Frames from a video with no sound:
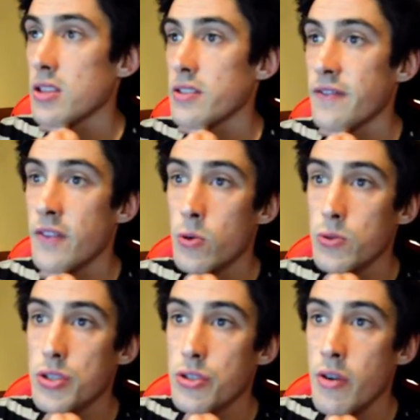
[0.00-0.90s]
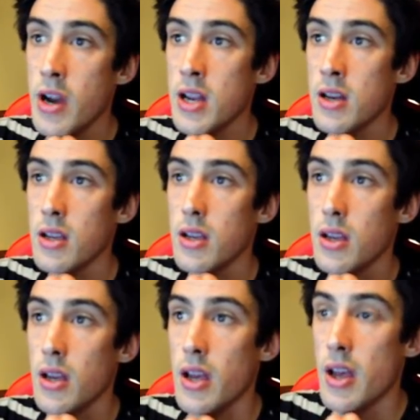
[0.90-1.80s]
this full screen,
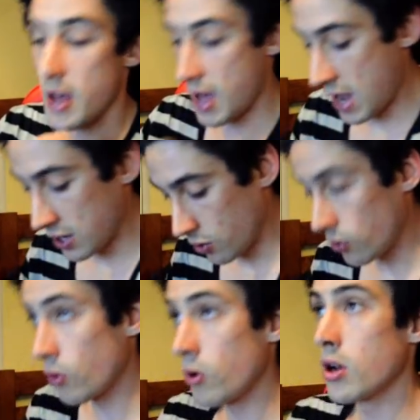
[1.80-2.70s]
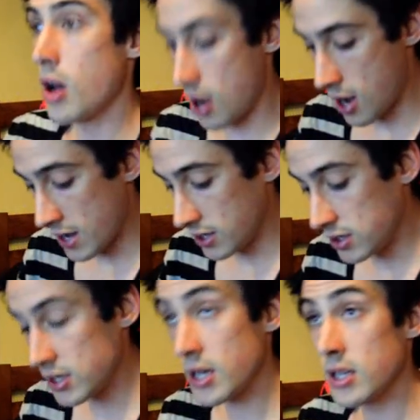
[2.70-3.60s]
and all I
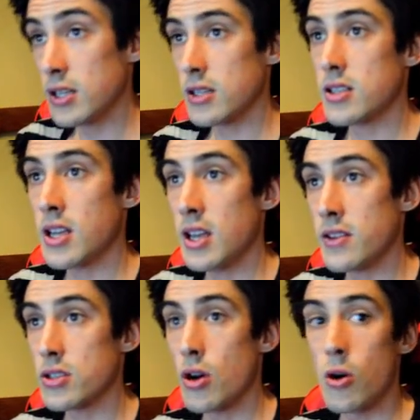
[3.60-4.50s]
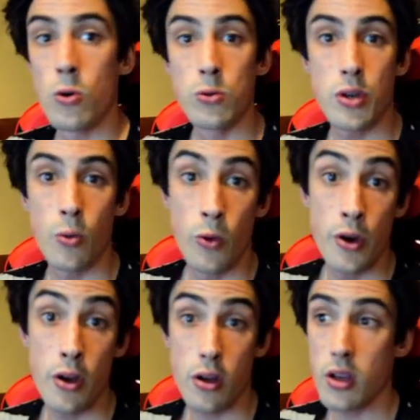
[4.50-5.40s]
did to get this all to
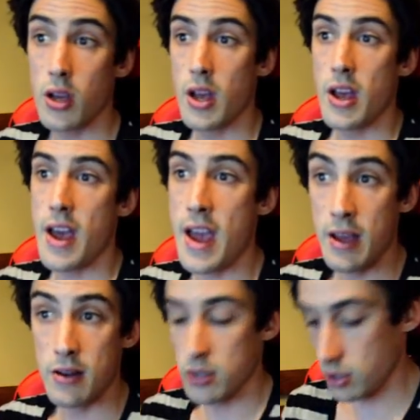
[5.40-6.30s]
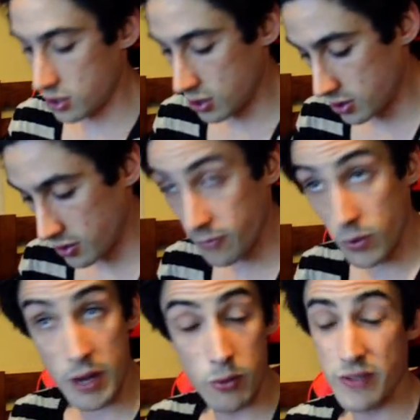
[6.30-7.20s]
work, and
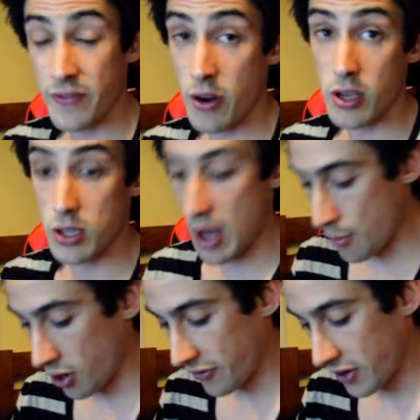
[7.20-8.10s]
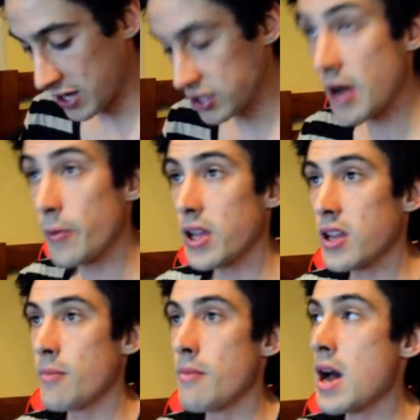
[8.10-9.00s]
it was a very slight modification, I
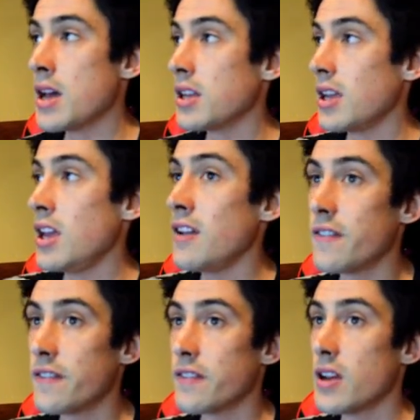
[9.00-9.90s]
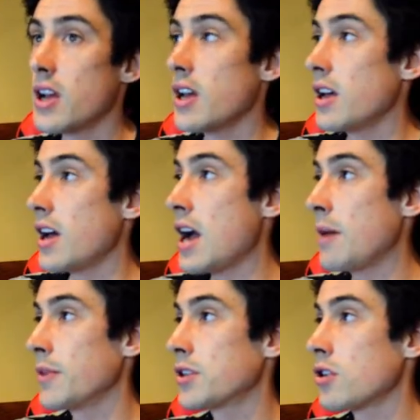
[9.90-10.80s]
went Command F.
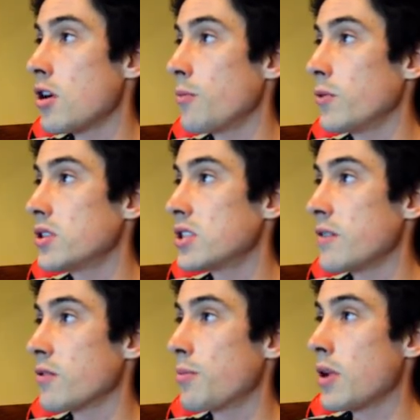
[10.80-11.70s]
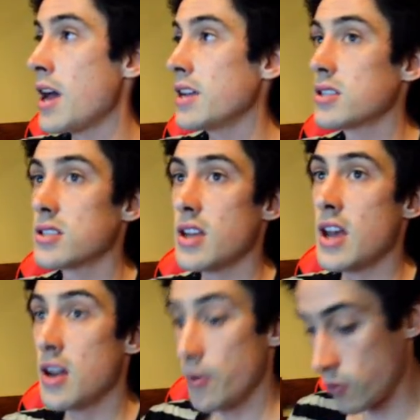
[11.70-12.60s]
Up the top we see replace,
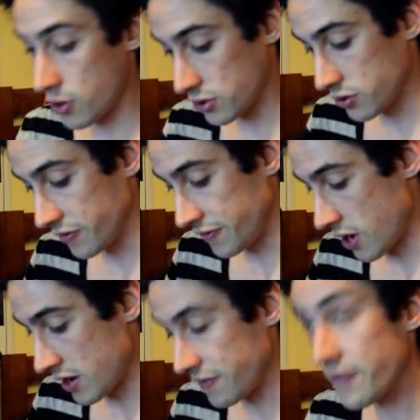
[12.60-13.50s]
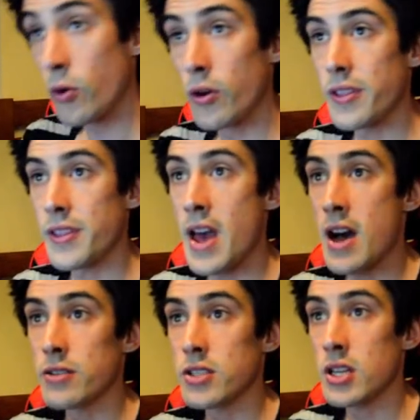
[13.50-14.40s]
and I want to find
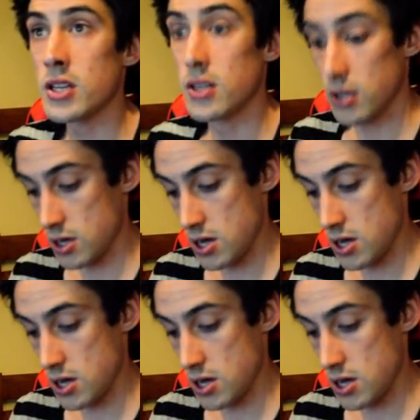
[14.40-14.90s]
4000